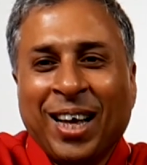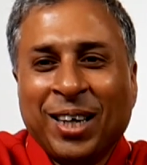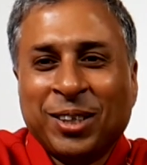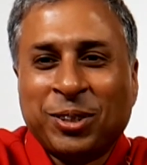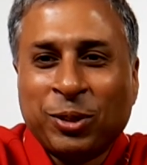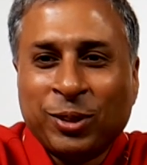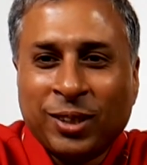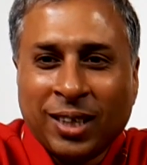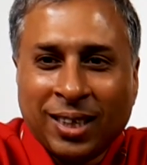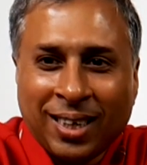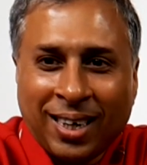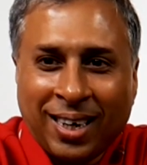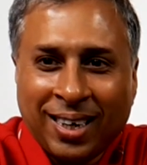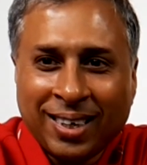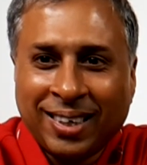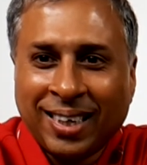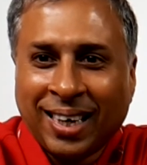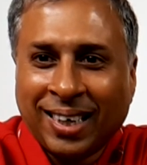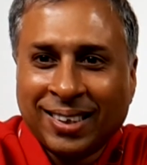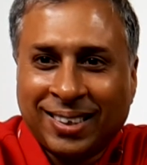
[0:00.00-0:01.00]

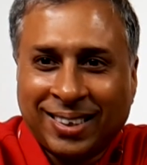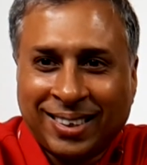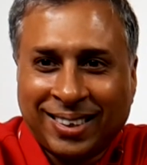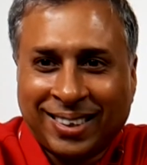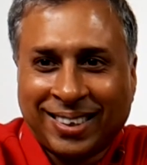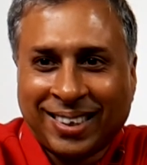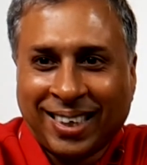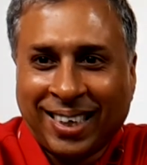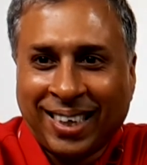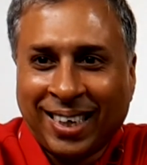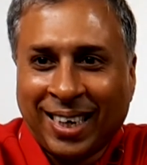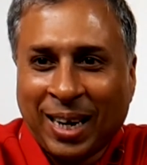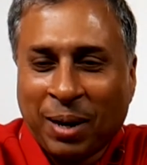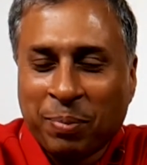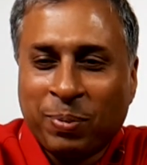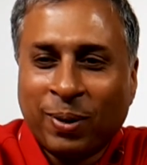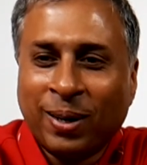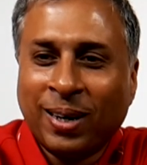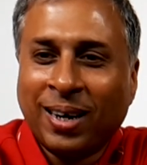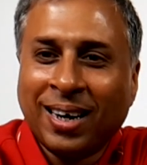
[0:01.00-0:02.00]
Srujana, yes,
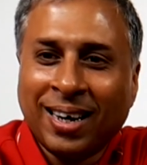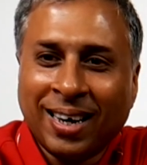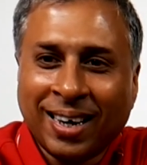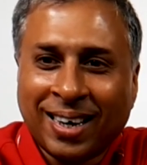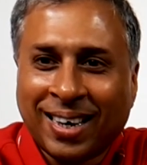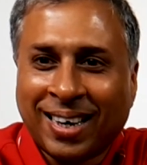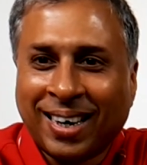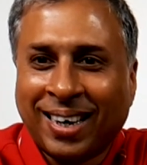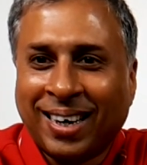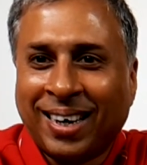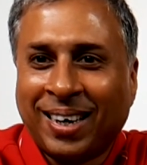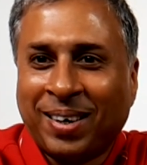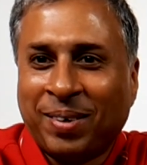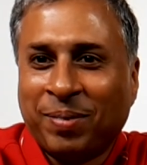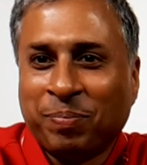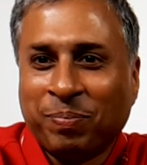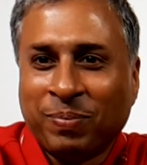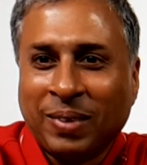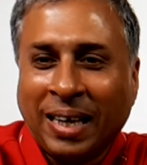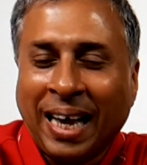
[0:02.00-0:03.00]
leopard luck,
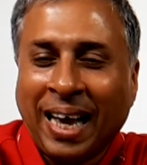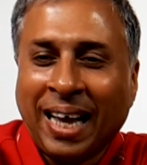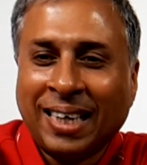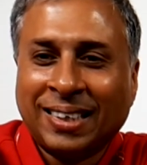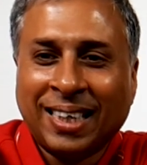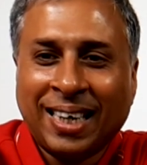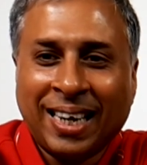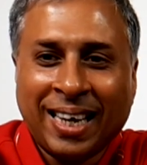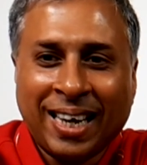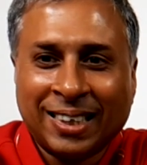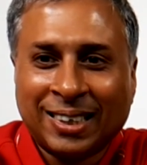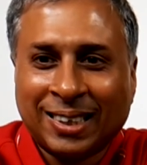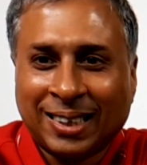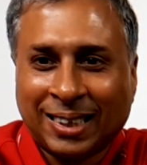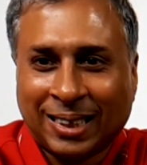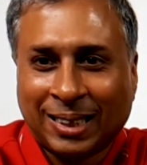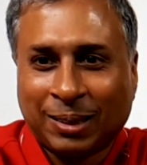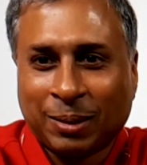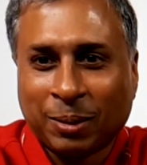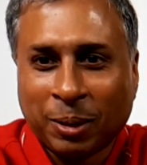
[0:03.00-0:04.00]
easily
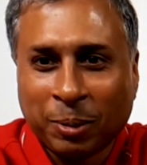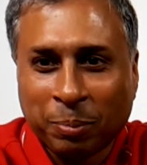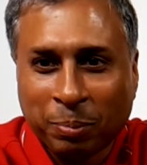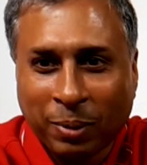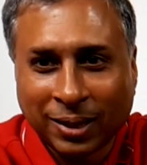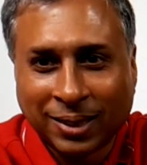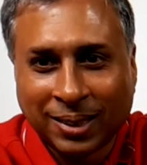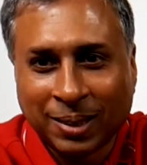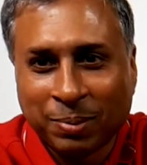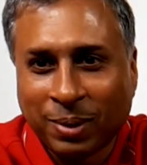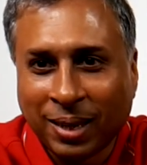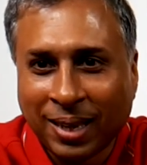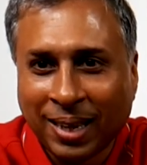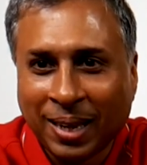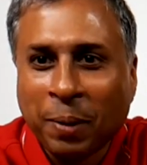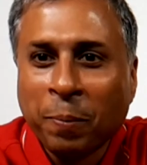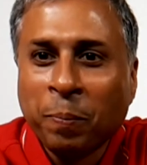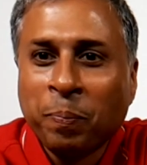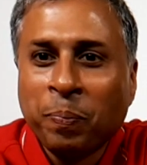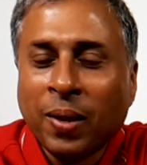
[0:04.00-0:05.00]
it's
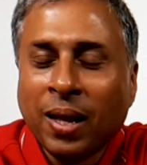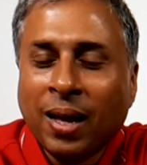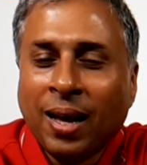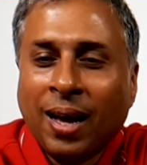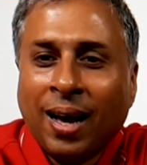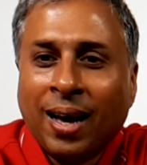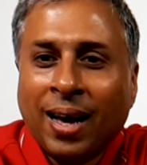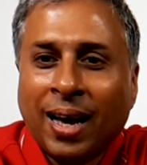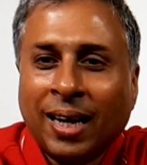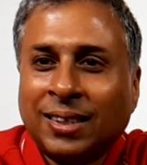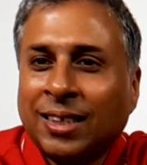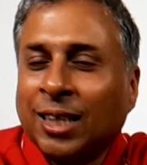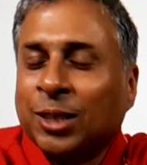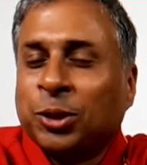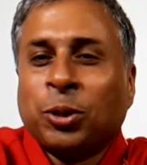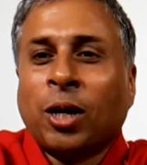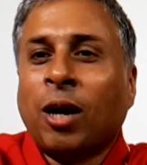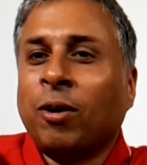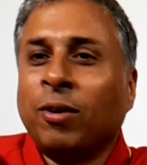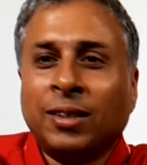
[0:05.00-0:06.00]
possible. It's
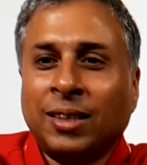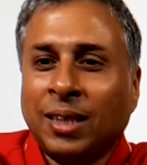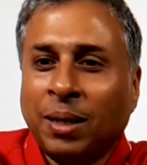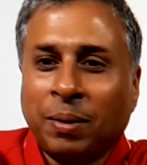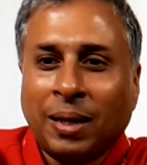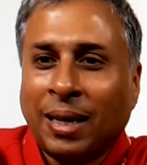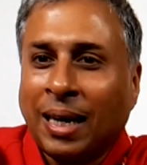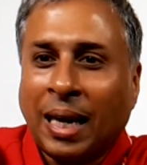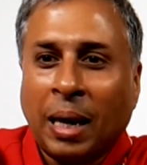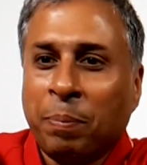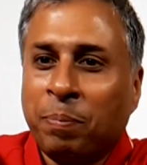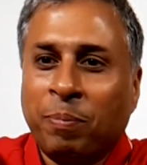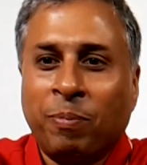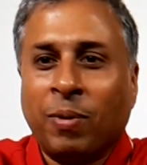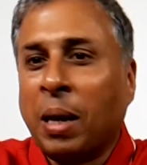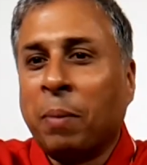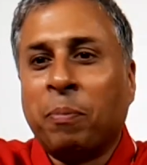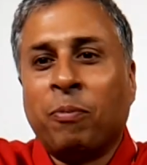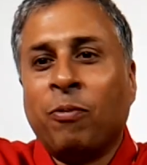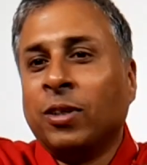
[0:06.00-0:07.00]
just you have to
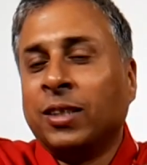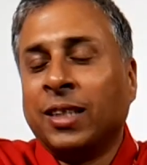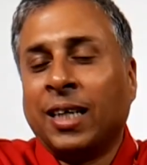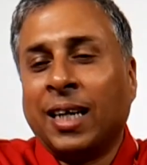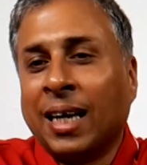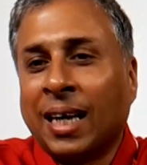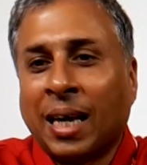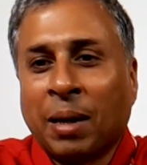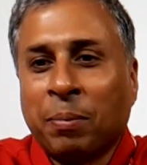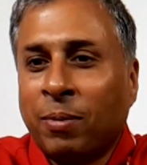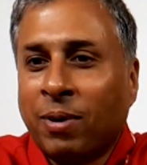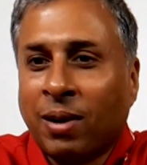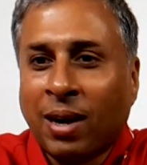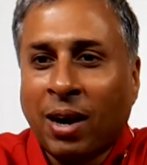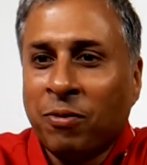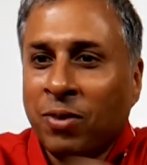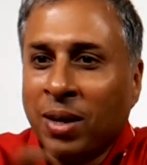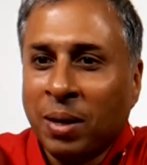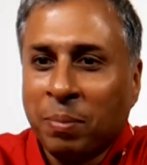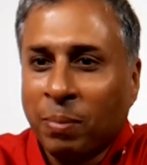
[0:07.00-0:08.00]
keep visiting, keep
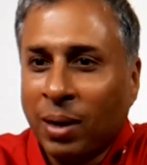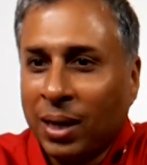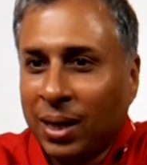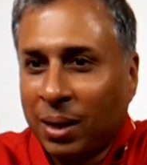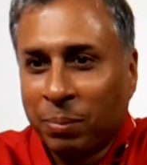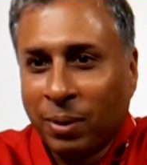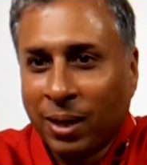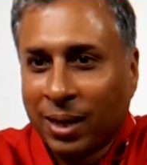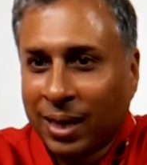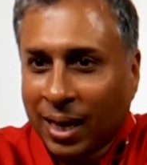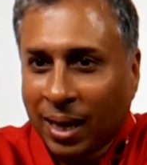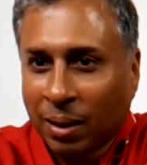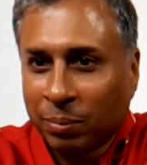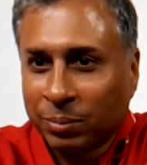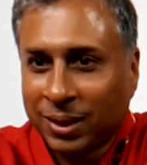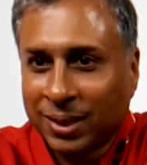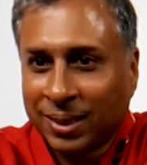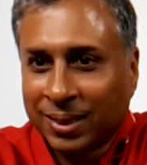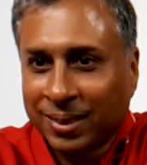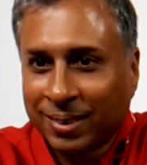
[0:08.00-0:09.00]
traveling multiple
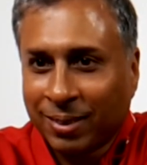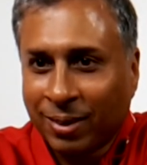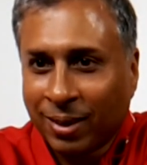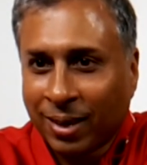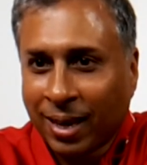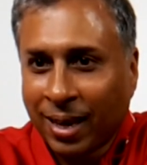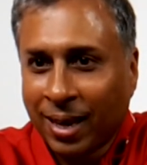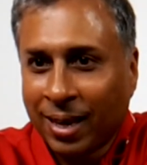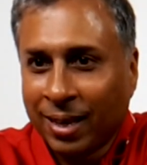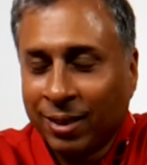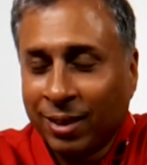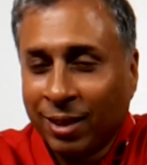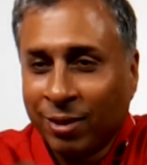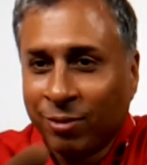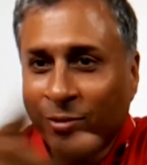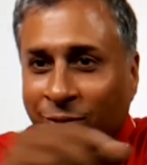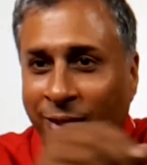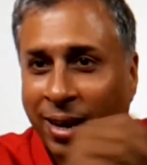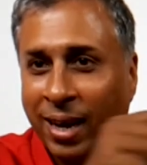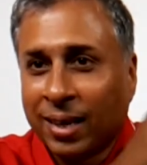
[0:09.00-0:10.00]
times. Okay,
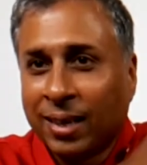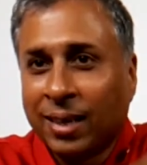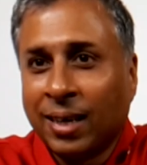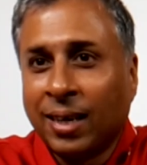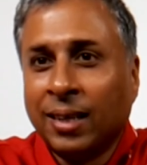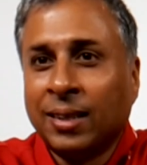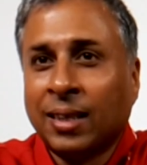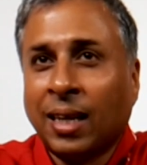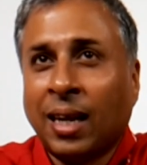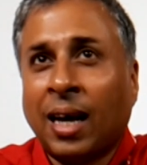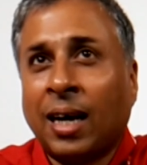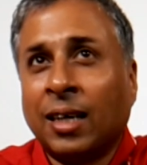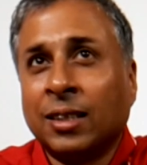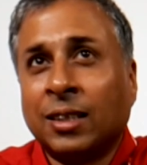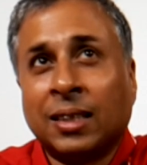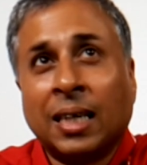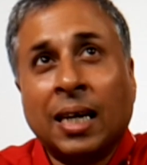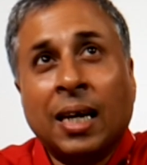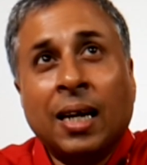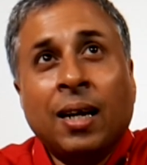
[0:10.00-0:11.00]
in fact, in the
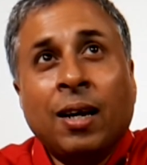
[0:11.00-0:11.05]
last